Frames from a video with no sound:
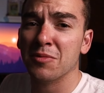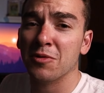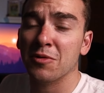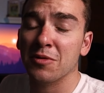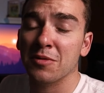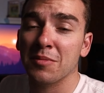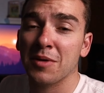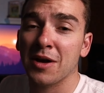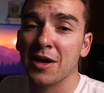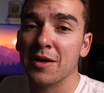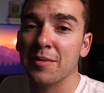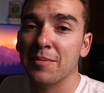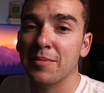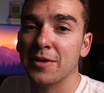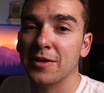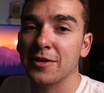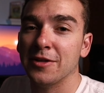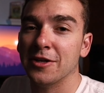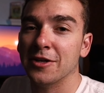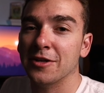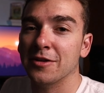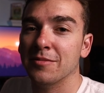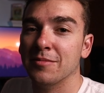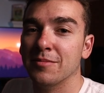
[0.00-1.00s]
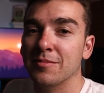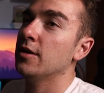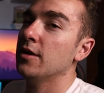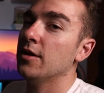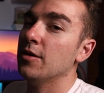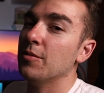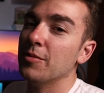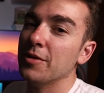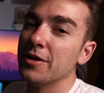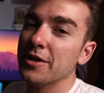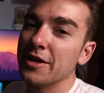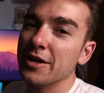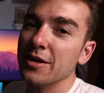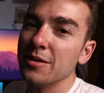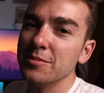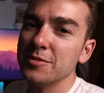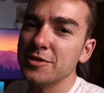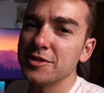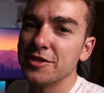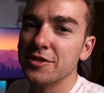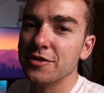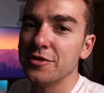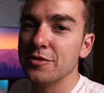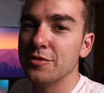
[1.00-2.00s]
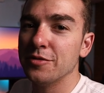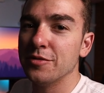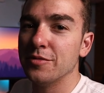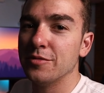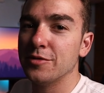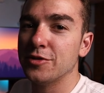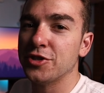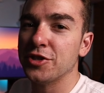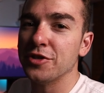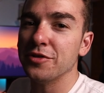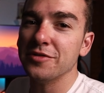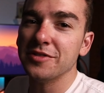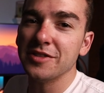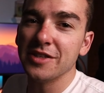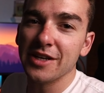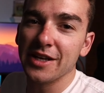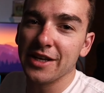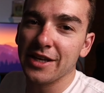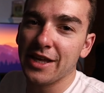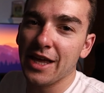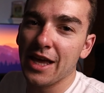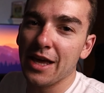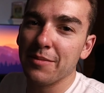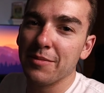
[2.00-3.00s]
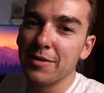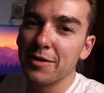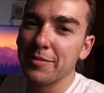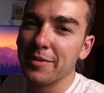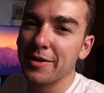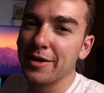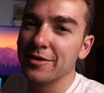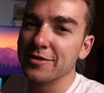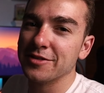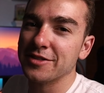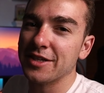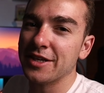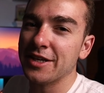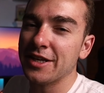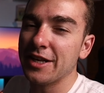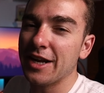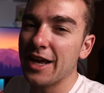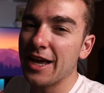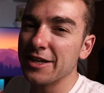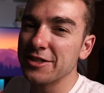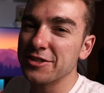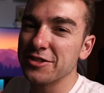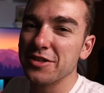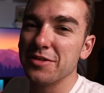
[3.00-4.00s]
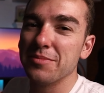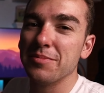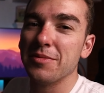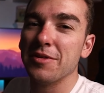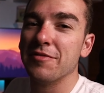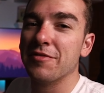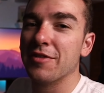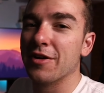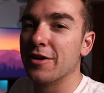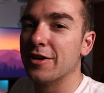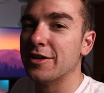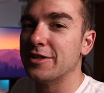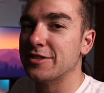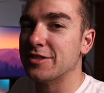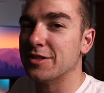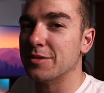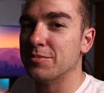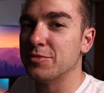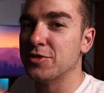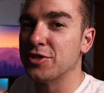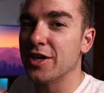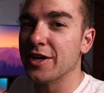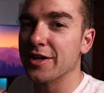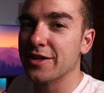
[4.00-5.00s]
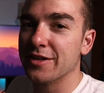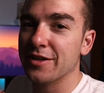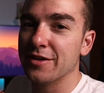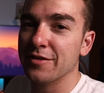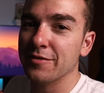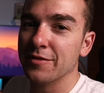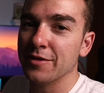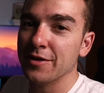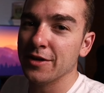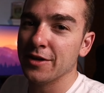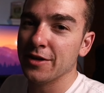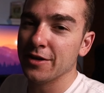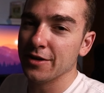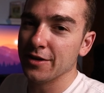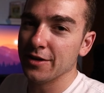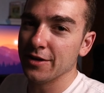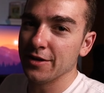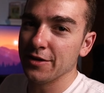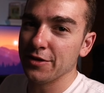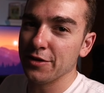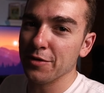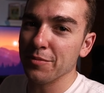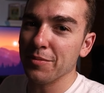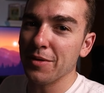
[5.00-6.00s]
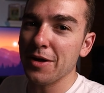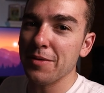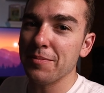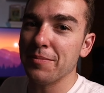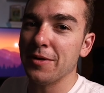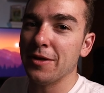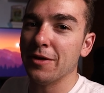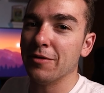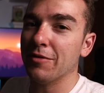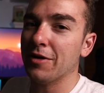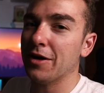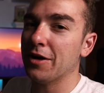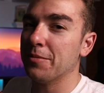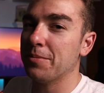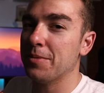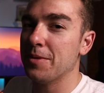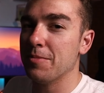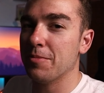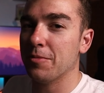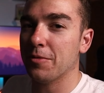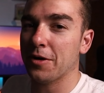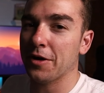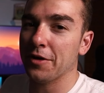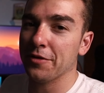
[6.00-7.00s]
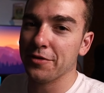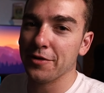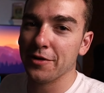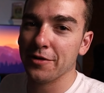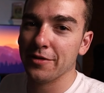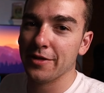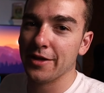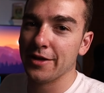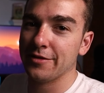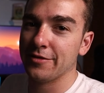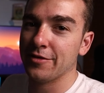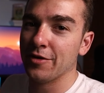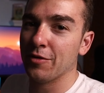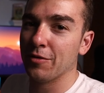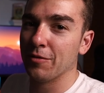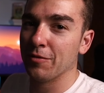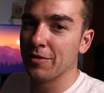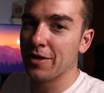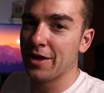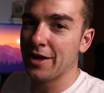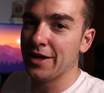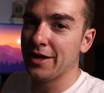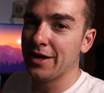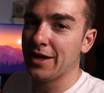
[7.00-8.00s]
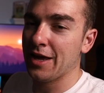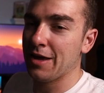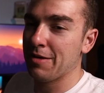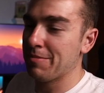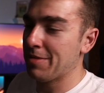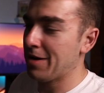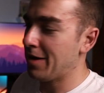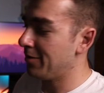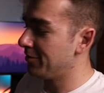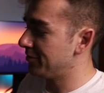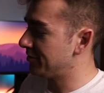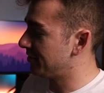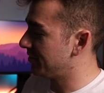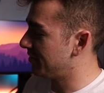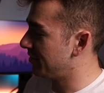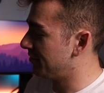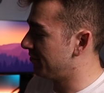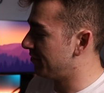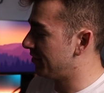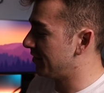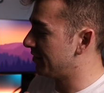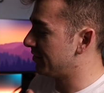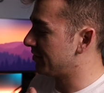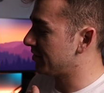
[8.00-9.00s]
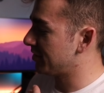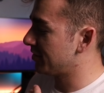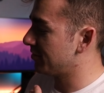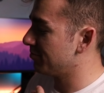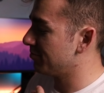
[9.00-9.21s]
in my opinion. When it comes to choosing a gaming mouse, it can actually be very subjective. There might be a lot of people out there that don't like a mouse of this